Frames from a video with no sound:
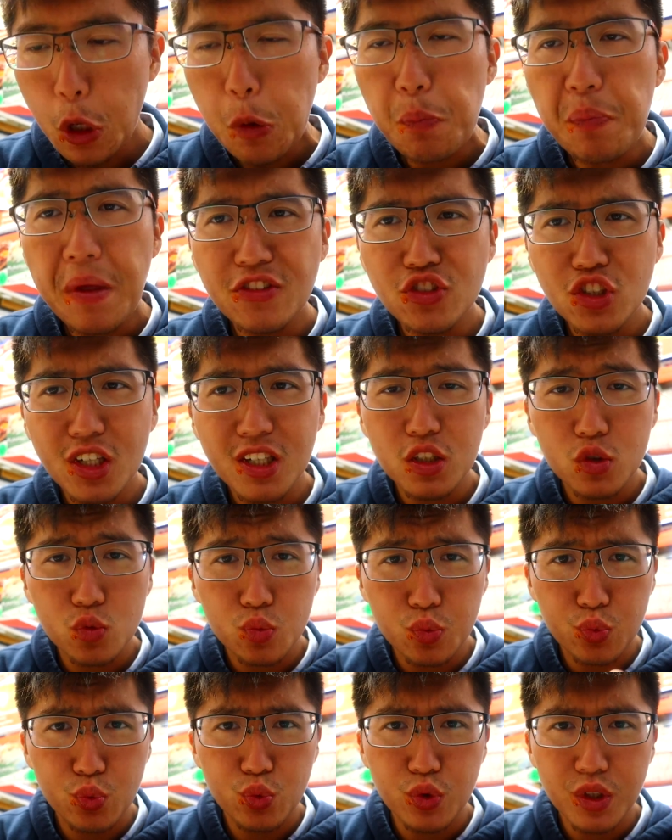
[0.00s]
That chicken is
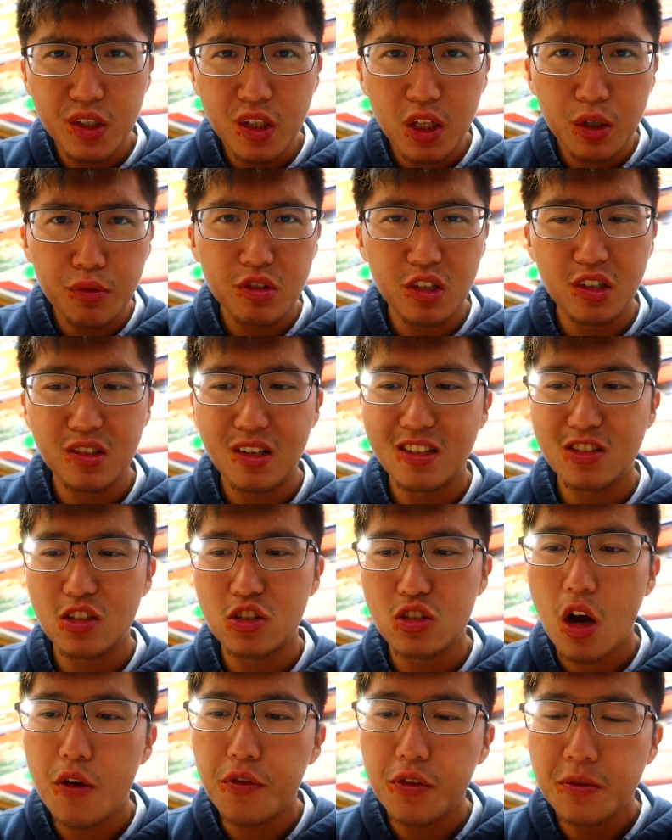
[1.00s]
really, really nice and
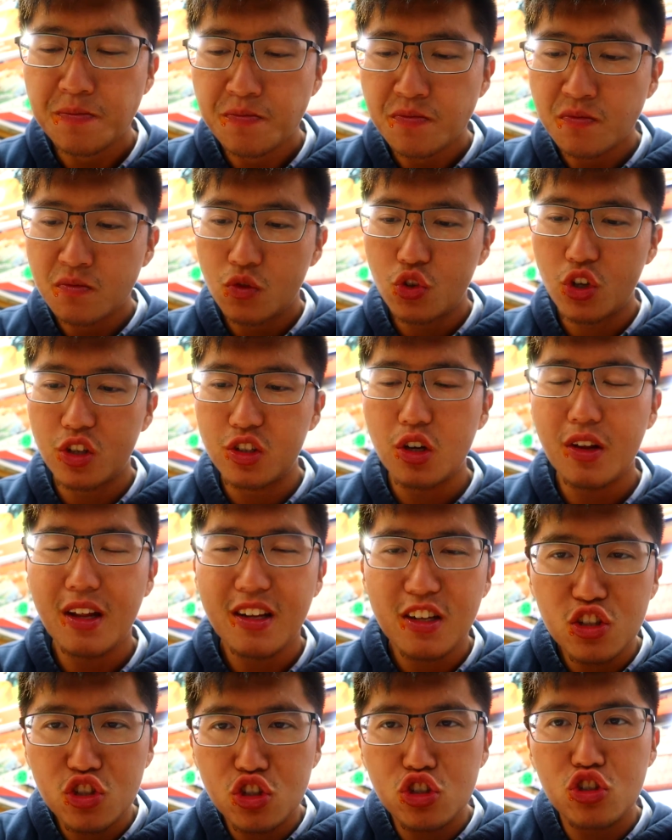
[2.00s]
soft. You can tell
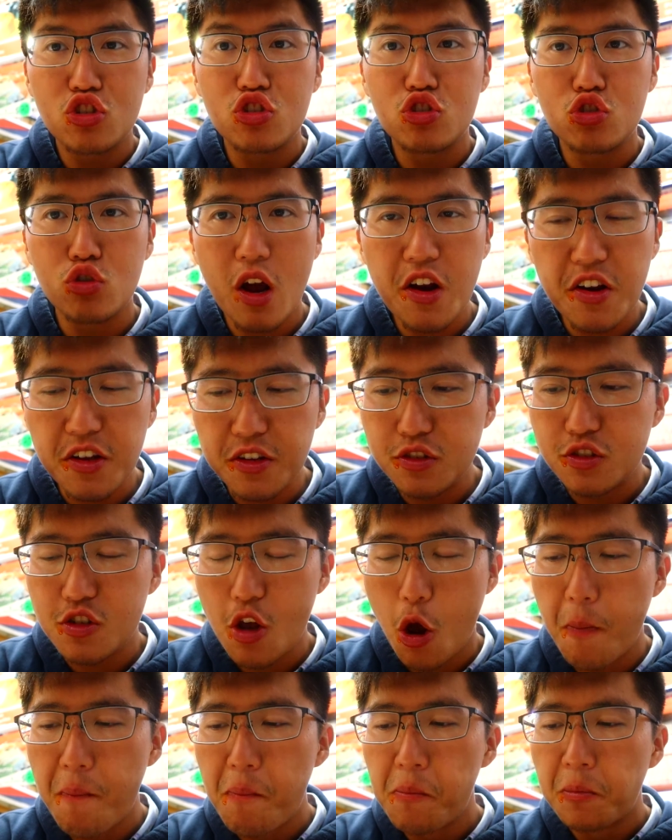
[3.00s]
that it's shredded, so